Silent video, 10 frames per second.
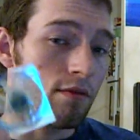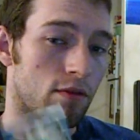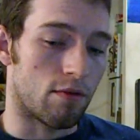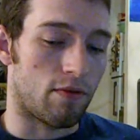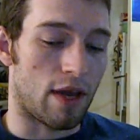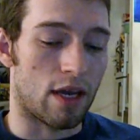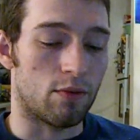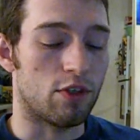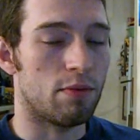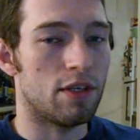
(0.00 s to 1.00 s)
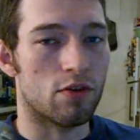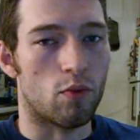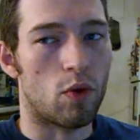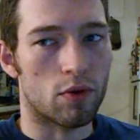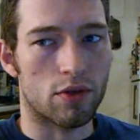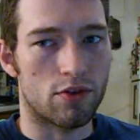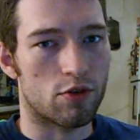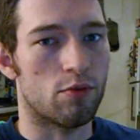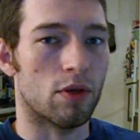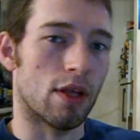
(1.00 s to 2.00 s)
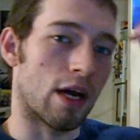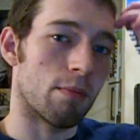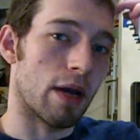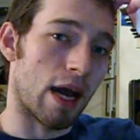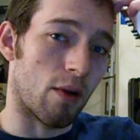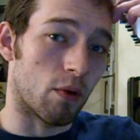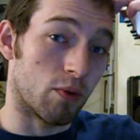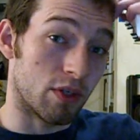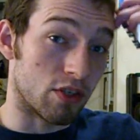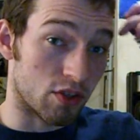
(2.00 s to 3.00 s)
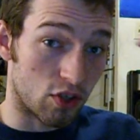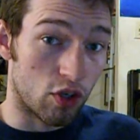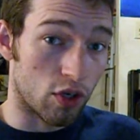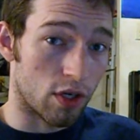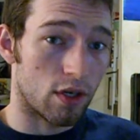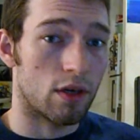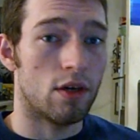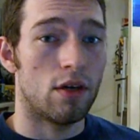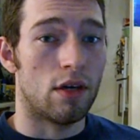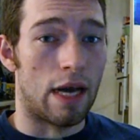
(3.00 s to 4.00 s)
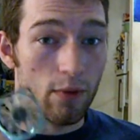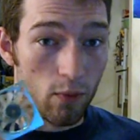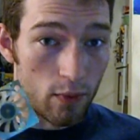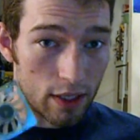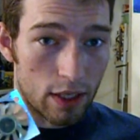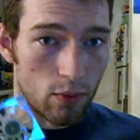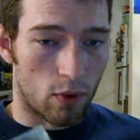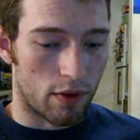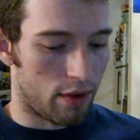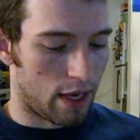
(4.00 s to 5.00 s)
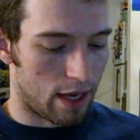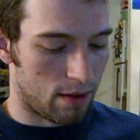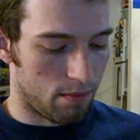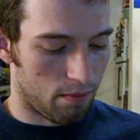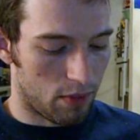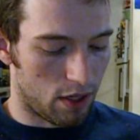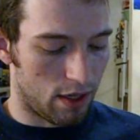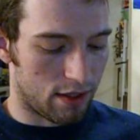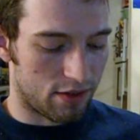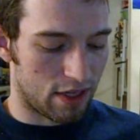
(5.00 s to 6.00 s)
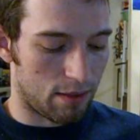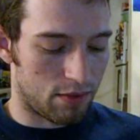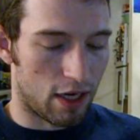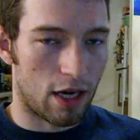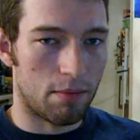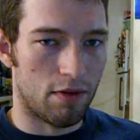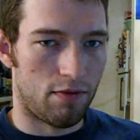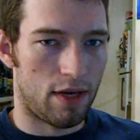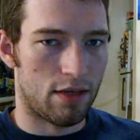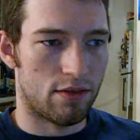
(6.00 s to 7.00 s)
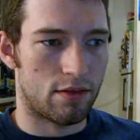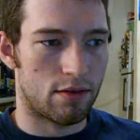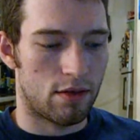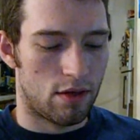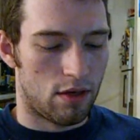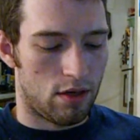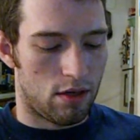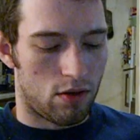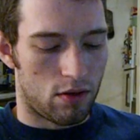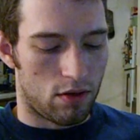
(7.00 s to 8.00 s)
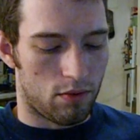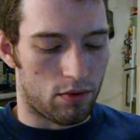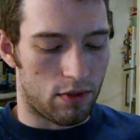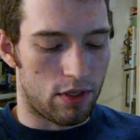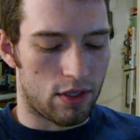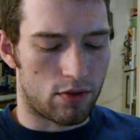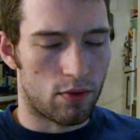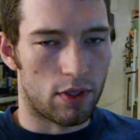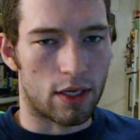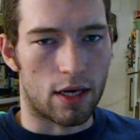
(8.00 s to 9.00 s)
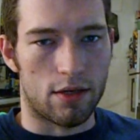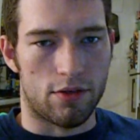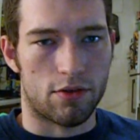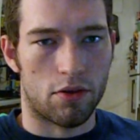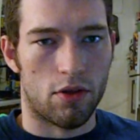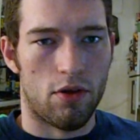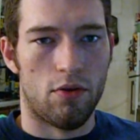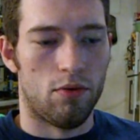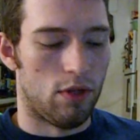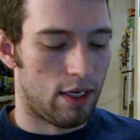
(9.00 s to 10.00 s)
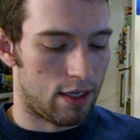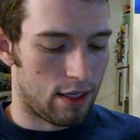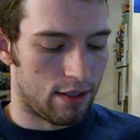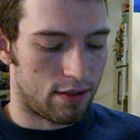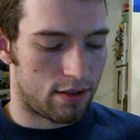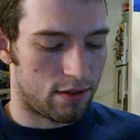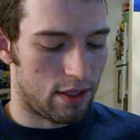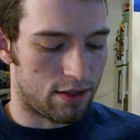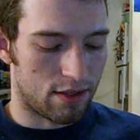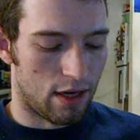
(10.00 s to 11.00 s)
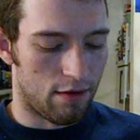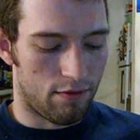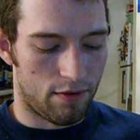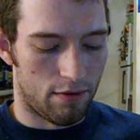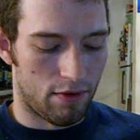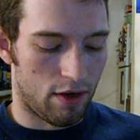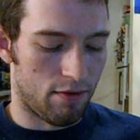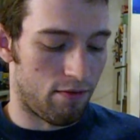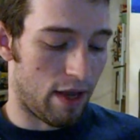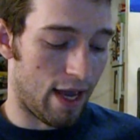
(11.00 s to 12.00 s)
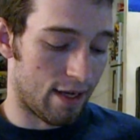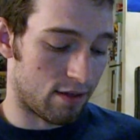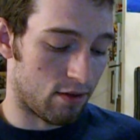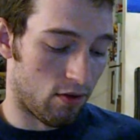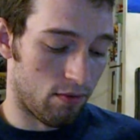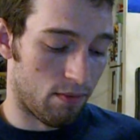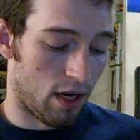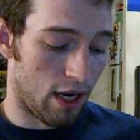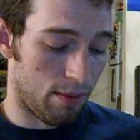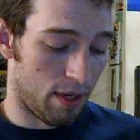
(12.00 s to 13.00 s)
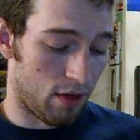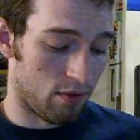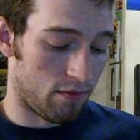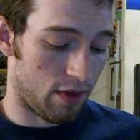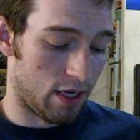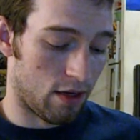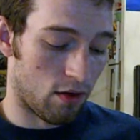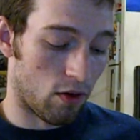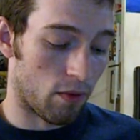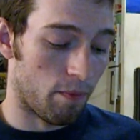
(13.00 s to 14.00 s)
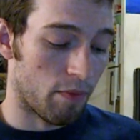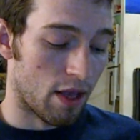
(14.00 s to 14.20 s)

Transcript: for a fan, which means it won't consume a lot of power, which is good. I really want that. But at the same time, the fan's well, it's really kind of slow. Like it's it's not a very fast or high-powered fan at all.